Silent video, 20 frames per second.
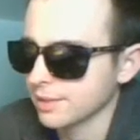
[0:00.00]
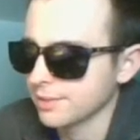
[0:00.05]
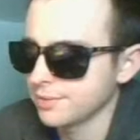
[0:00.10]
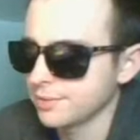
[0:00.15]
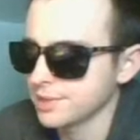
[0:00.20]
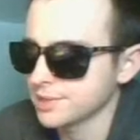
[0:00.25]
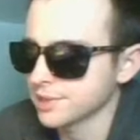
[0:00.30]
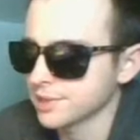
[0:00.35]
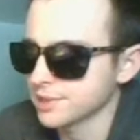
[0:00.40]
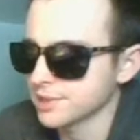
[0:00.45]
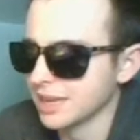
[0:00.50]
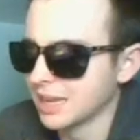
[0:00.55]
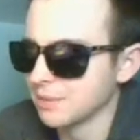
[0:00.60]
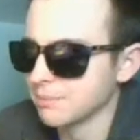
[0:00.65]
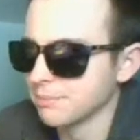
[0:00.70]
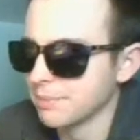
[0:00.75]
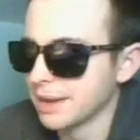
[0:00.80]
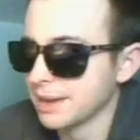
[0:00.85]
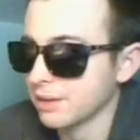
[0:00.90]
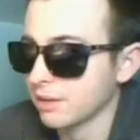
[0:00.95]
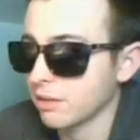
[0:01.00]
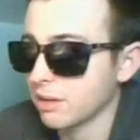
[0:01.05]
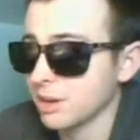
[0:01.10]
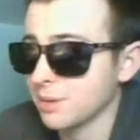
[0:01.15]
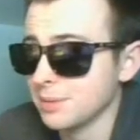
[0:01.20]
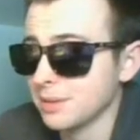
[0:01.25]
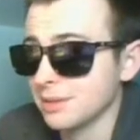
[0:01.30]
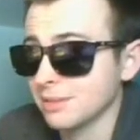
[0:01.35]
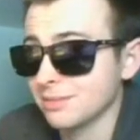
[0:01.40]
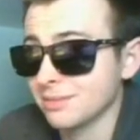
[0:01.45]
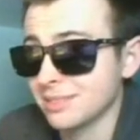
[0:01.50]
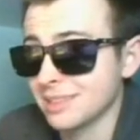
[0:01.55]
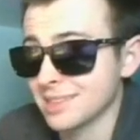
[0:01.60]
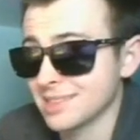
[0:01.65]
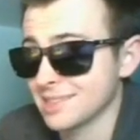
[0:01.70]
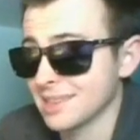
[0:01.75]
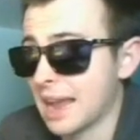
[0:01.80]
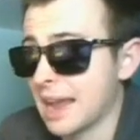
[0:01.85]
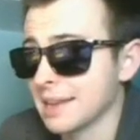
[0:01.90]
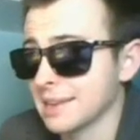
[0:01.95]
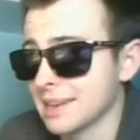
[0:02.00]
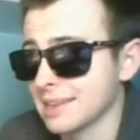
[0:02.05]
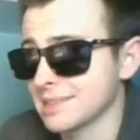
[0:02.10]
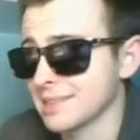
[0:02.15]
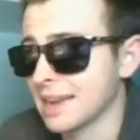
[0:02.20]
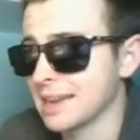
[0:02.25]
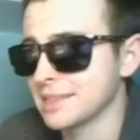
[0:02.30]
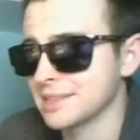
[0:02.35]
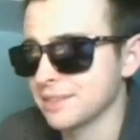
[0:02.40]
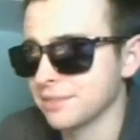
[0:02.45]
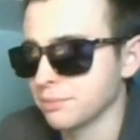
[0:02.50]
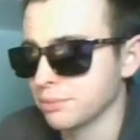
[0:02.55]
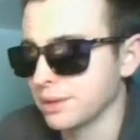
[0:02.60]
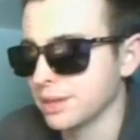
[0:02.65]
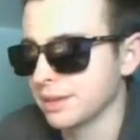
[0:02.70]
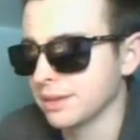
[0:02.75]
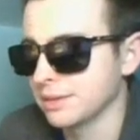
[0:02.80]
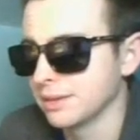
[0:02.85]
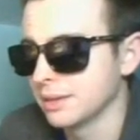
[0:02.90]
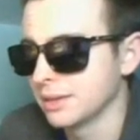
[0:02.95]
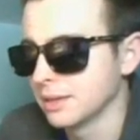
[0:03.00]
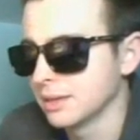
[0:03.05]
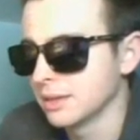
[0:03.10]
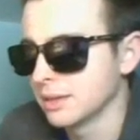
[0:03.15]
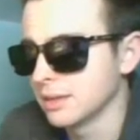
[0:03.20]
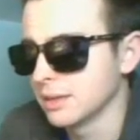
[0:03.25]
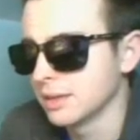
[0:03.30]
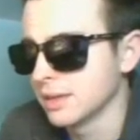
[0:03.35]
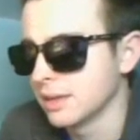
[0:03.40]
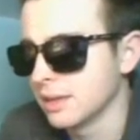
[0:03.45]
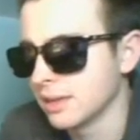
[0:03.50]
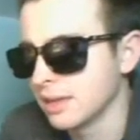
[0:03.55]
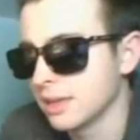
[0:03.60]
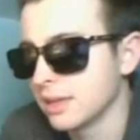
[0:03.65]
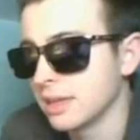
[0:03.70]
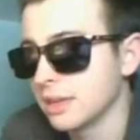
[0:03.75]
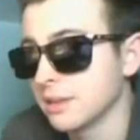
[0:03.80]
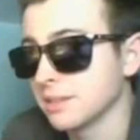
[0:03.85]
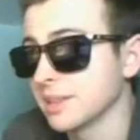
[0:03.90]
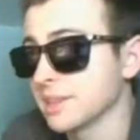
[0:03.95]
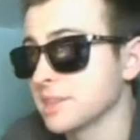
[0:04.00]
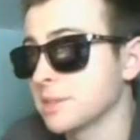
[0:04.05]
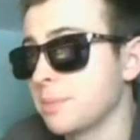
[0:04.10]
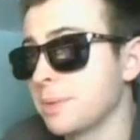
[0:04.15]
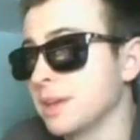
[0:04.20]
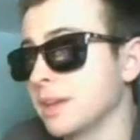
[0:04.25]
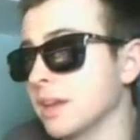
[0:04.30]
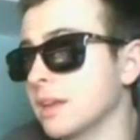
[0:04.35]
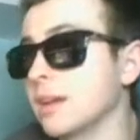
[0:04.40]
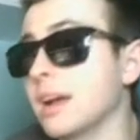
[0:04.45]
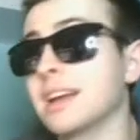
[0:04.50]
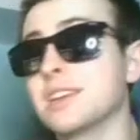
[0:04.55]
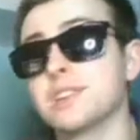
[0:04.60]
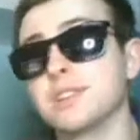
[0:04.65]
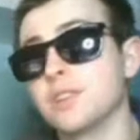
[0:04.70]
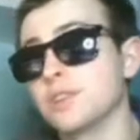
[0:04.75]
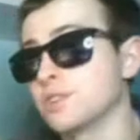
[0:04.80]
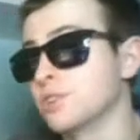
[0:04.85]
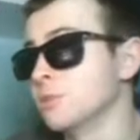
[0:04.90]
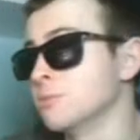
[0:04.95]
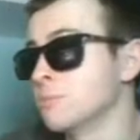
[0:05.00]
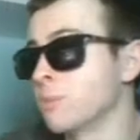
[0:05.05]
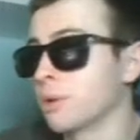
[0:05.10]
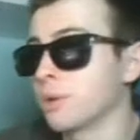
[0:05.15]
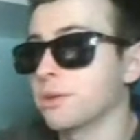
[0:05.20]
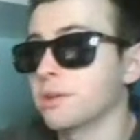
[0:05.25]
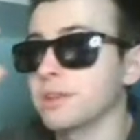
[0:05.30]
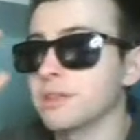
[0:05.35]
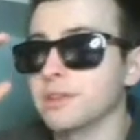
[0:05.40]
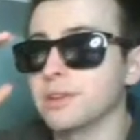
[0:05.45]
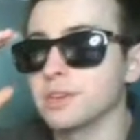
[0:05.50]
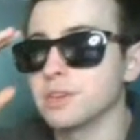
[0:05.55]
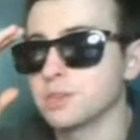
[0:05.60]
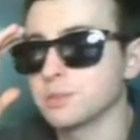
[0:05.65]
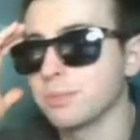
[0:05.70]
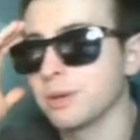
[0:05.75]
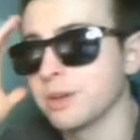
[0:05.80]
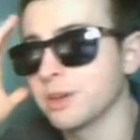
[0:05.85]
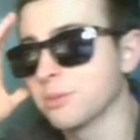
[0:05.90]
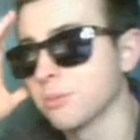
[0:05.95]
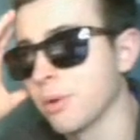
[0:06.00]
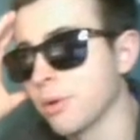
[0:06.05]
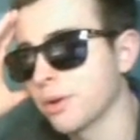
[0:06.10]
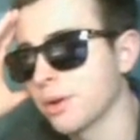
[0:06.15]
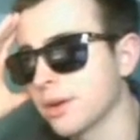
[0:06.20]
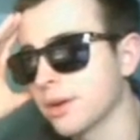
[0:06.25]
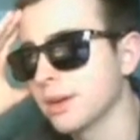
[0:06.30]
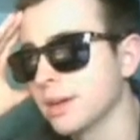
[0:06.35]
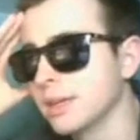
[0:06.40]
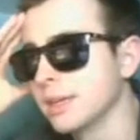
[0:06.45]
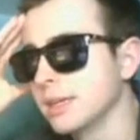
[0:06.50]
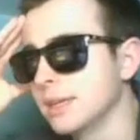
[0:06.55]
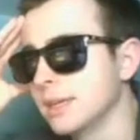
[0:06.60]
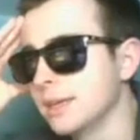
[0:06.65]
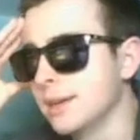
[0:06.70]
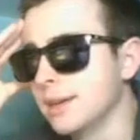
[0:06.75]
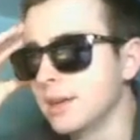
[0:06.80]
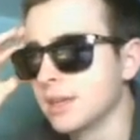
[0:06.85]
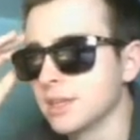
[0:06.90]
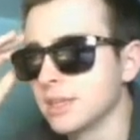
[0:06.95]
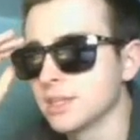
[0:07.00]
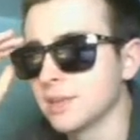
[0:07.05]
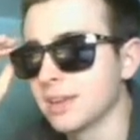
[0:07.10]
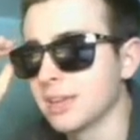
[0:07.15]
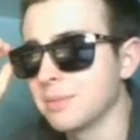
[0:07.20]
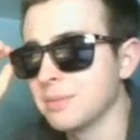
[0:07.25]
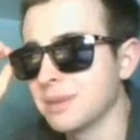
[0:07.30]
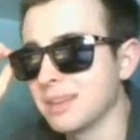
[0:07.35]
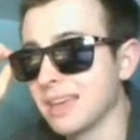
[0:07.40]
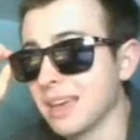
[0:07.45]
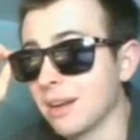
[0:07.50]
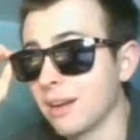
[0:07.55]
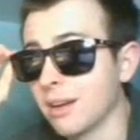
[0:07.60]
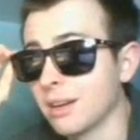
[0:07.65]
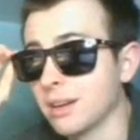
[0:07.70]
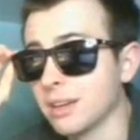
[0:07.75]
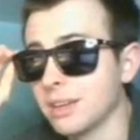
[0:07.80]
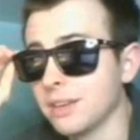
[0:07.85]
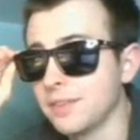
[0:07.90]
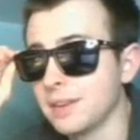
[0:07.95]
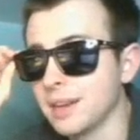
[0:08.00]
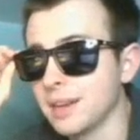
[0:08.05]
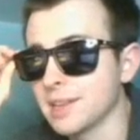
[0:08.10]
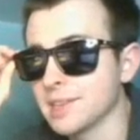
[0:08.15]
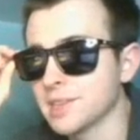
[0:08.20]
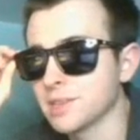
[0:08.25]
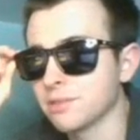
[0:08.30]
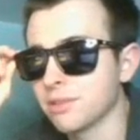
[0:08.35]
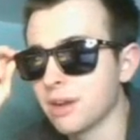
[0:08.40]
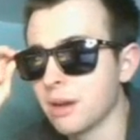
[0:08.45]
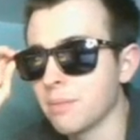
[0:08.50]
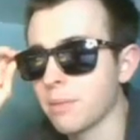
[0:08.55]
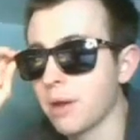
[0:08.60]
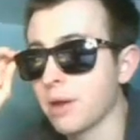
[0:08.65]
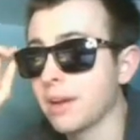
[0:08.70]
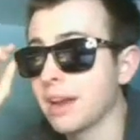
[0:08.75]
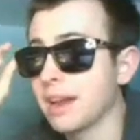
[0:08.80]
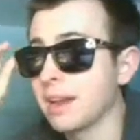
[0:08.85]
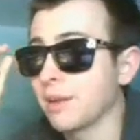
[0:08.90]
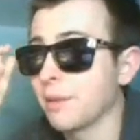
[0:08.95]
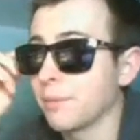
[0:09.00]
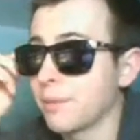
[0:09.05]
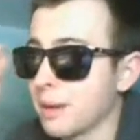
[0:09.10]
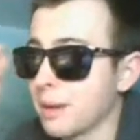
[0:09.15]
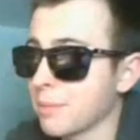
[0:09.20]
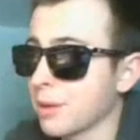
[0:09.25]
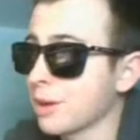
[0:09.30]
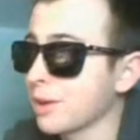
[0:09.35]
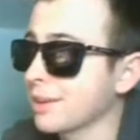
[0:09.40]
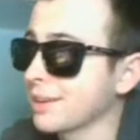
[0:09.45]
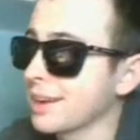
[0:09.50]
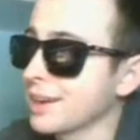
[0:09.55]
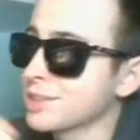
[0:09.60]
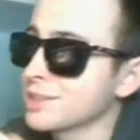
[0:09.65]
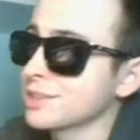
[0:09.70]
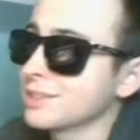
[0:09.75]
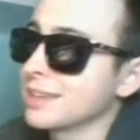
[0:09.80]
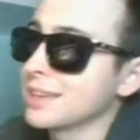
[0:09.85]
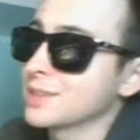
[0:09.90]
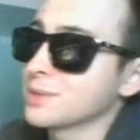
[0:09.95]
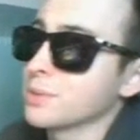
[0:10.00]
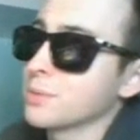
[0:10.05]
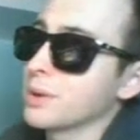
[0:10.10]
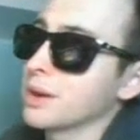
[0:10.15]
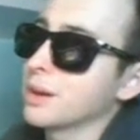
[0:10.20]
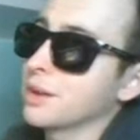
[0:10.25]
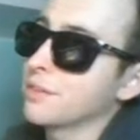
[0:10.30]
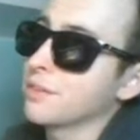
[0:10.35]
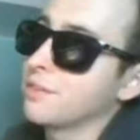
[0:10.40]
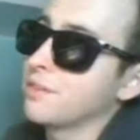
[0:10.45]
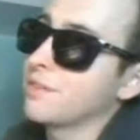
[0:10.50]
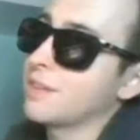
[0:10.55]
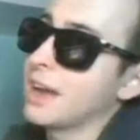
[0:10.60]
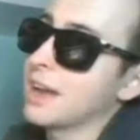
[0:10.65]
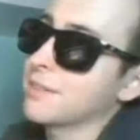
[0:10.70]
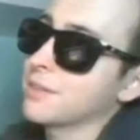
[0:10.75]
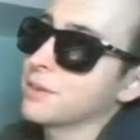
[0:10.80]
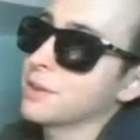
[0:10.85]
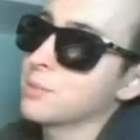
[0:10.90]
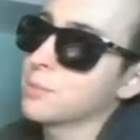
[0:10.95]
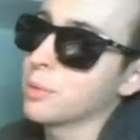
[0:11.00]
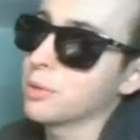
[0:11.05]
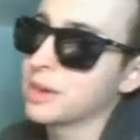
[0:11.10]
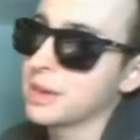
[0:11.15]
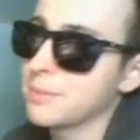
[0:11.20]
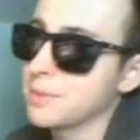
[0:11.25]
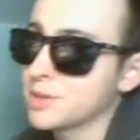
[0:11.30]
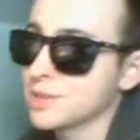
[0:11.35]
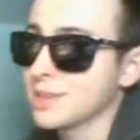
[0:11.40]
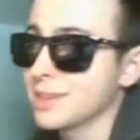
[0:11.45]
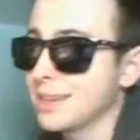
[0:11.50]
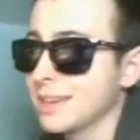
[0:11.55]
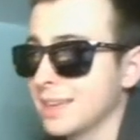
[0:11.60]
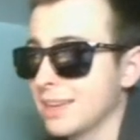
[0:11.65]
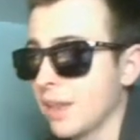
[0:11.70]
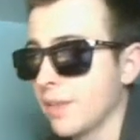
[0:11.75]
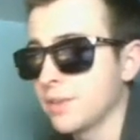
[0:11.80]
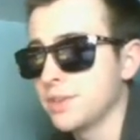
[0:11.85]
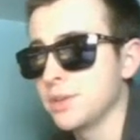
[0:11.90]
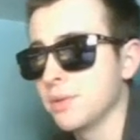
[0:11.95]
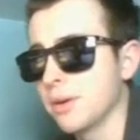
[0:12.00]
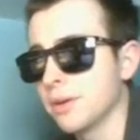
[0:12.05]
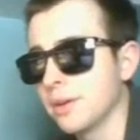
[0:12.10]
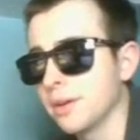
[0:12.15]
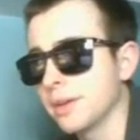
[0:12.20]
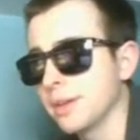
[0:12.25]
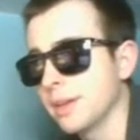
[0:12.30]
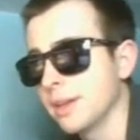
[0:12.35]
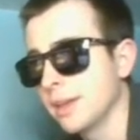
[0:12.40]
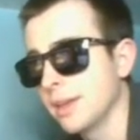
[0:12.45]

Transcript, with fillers: This looks like it might already be a decisive win. And depending on... Actually, there's no Mortar either. You just played your Mortar. So it can be kind of hard to defend against this Ram Rider, and a Ram Rider connection as well. 500 more damage, another 200.